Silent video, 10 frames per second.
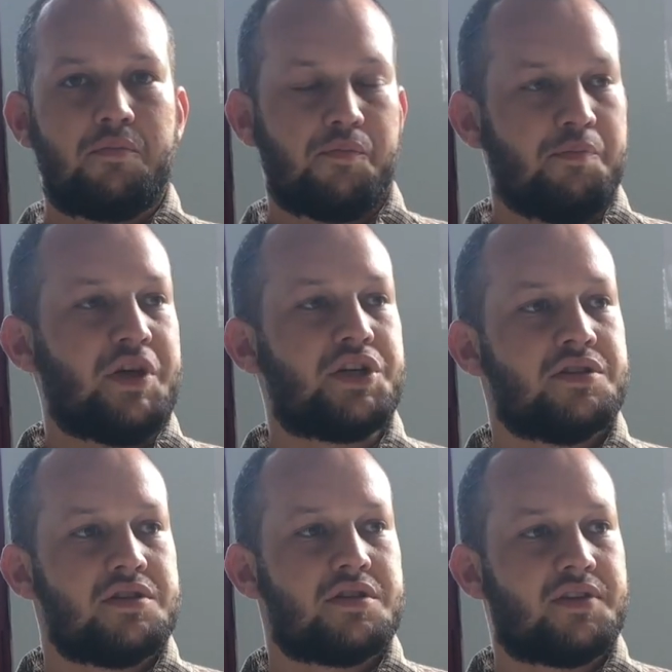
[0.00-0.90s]

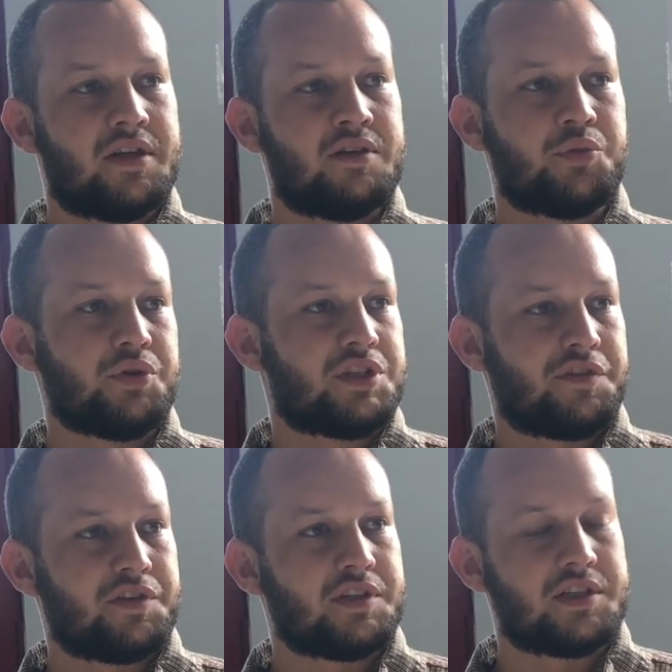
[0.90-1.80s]
missions, then we'll
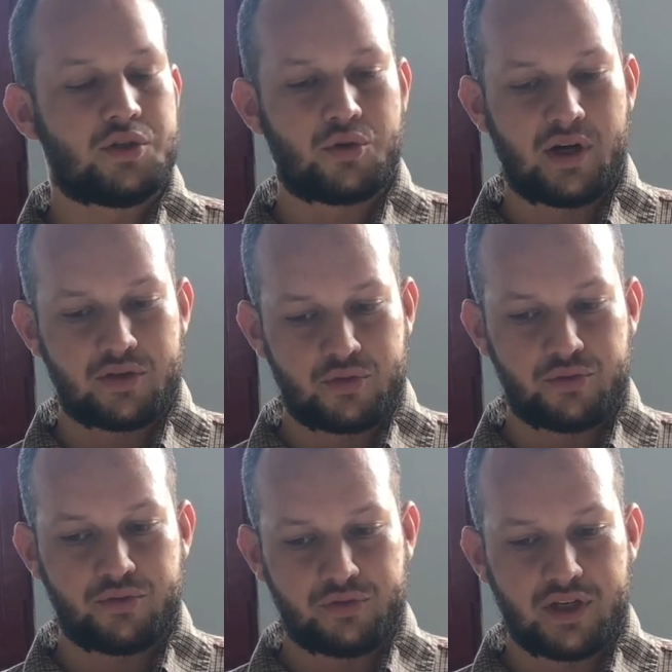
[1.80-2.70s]
definitely try to
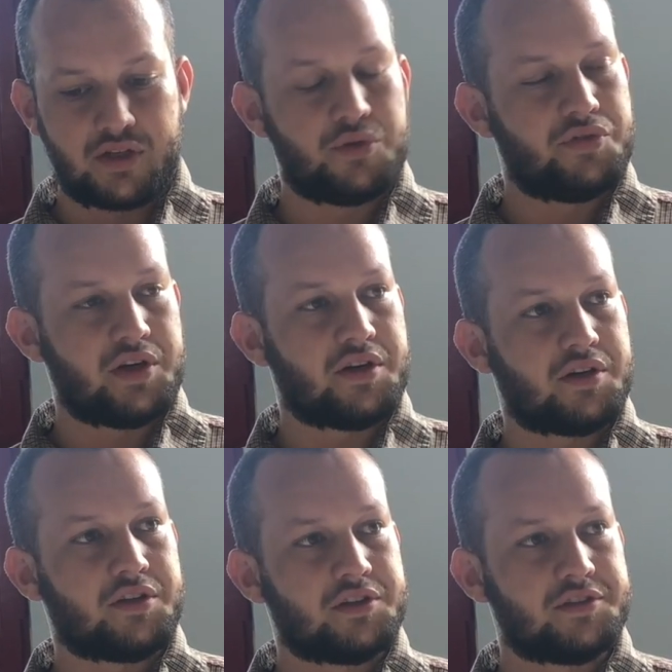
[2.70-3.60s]
get you there.
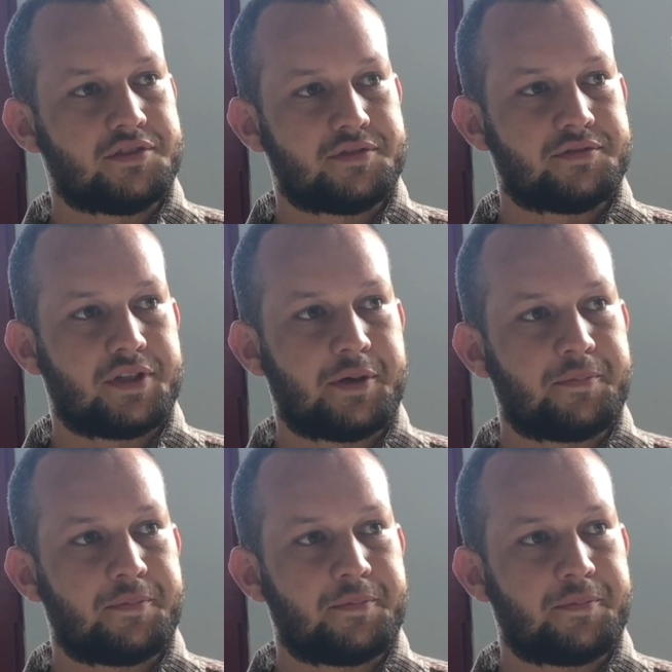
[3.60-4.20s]
Yeah.